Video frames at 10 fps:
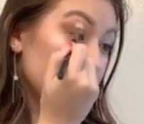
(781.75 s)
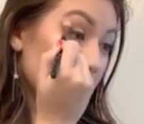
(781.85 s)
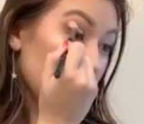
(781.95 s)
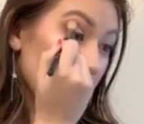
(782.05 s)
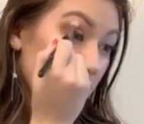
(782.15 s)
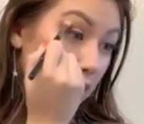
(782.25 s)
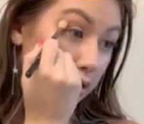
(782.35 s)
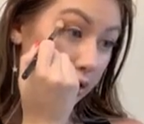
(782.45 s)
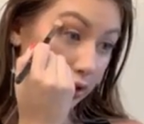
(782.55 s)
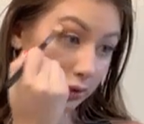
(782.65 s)
All right, I'm
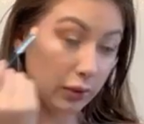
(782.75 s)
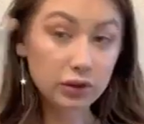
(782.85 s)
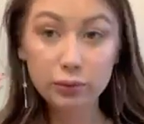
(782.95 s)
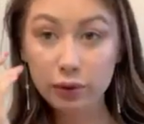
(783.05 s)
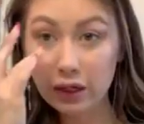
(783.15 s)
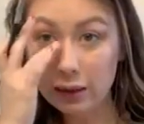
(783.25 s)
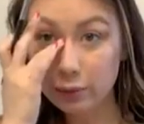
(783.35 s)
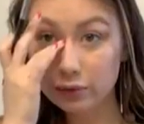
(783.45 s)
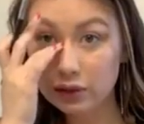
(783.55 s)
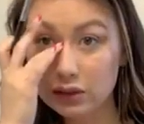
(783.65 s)
actually pretty happy with this
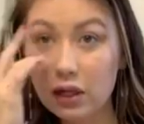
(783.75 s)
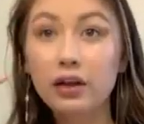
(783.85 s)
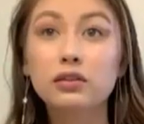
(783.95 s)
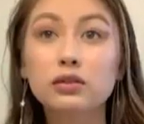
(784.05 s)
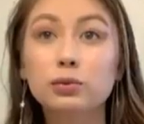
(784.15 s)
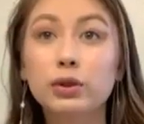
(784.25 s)
eye. Looks pretty good.